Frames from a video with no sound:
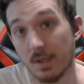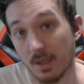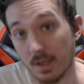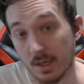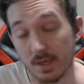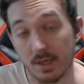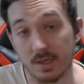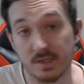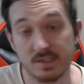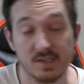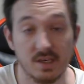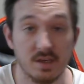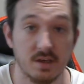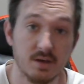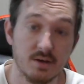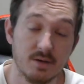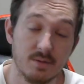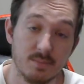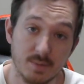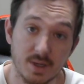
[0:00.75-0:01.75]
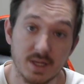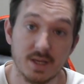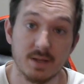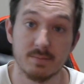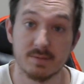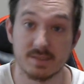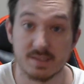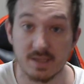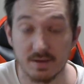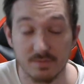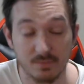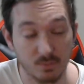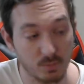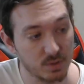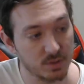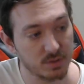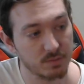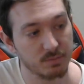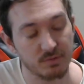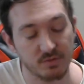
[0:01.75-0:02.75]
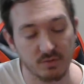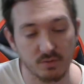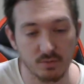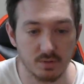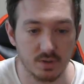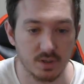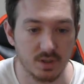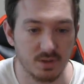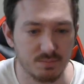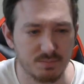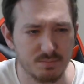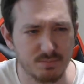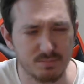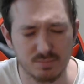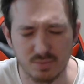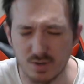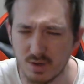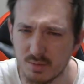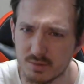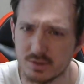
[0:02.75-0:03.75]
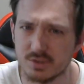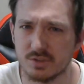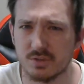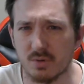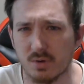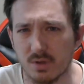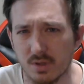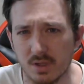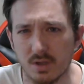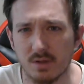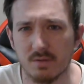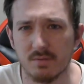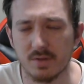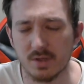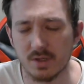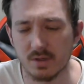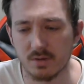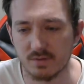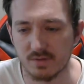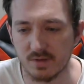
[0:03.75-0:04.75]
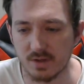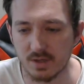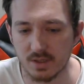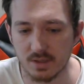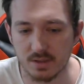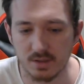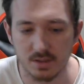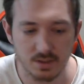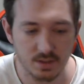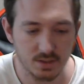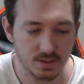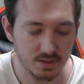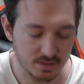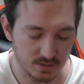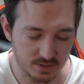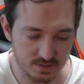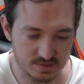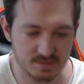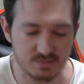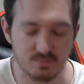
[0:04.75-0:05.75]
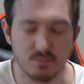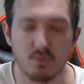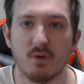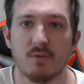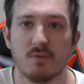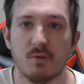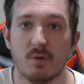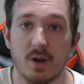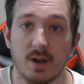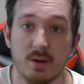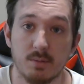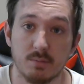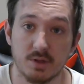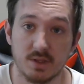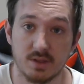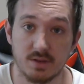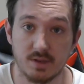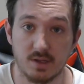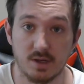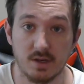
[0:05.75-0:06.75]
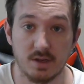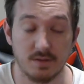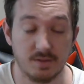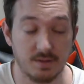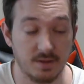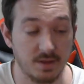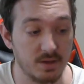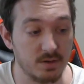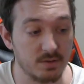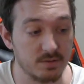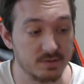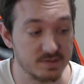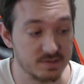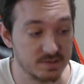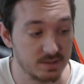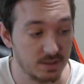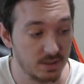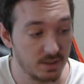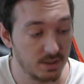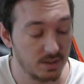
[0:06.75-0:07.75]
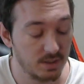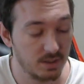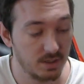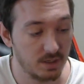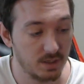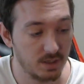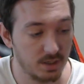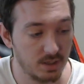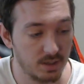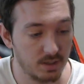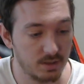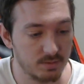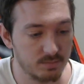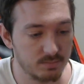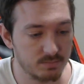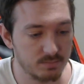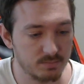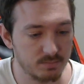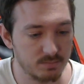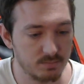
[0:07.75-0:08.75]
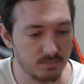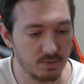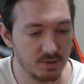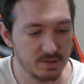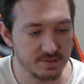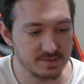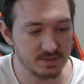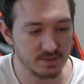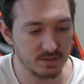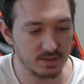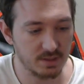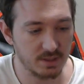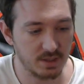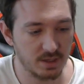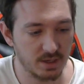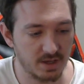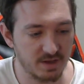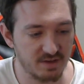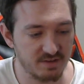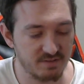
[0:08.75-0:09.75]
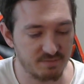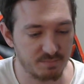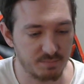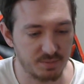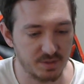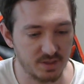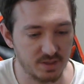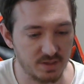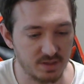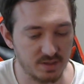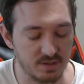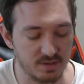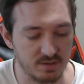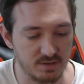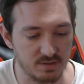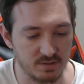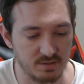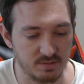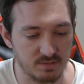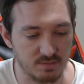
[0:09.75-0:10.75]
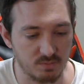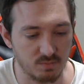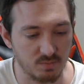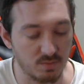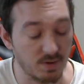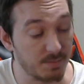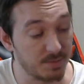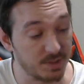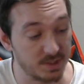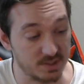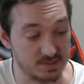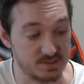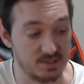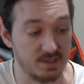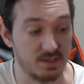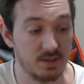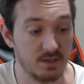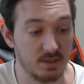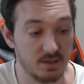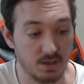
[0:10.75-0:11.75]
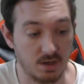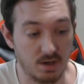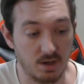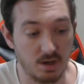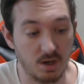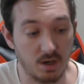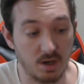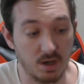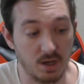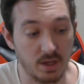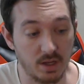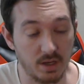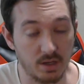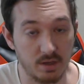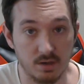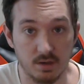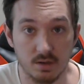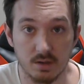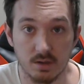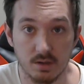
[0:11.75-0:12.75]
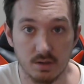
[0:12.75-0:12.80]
Hey guys, my name is Dave and welcome to a probably short little video today. This is more of a rambling than anything else. Um, recently I've been reminiscing on